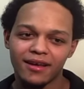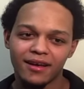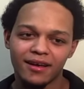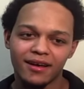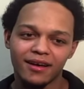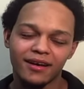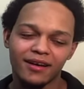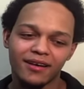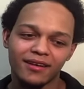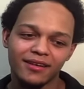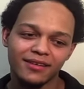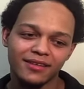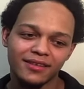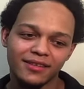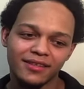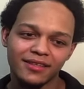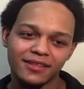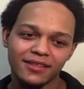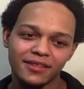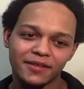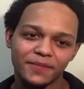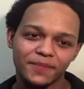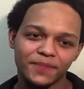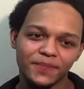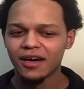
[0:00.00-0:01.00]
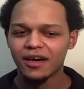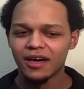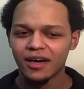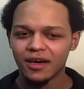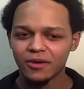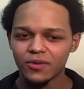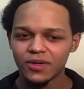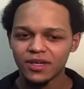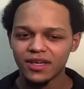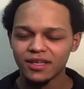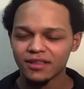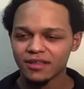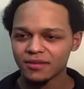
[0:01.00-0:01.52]
Uh, I, I
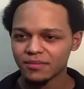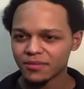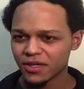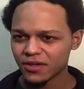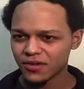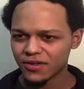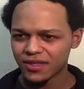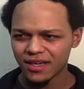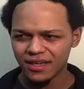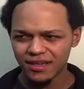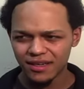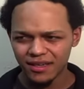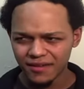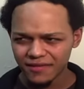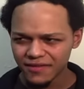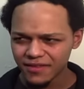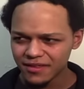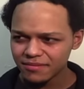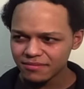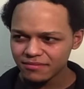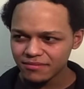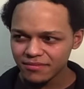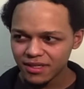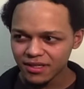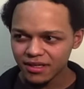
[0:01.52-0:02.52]
will let them know that I love them